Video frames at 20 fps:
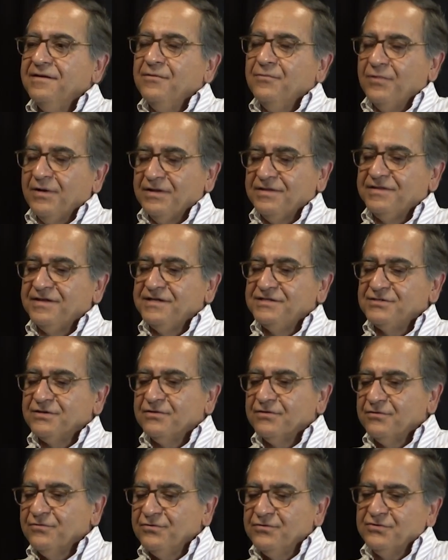Well, these
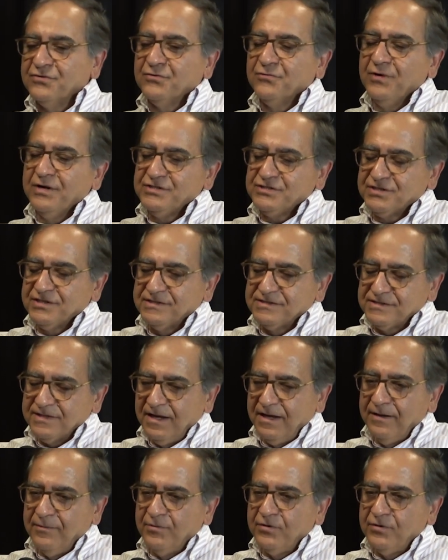are good questions. Uh,